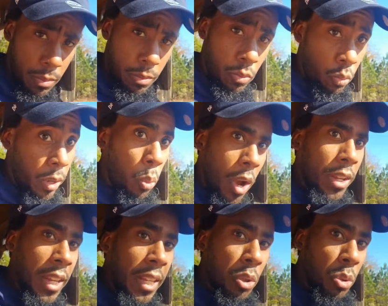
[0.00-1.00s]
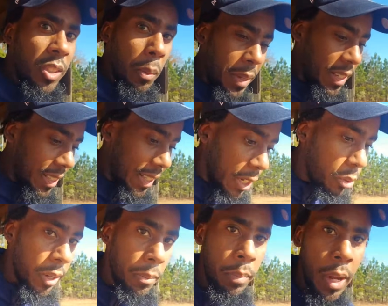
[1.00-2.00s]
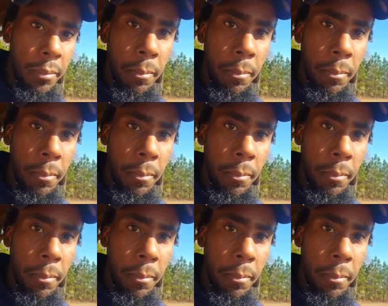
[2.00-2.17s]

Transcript: with what it used to be secret, but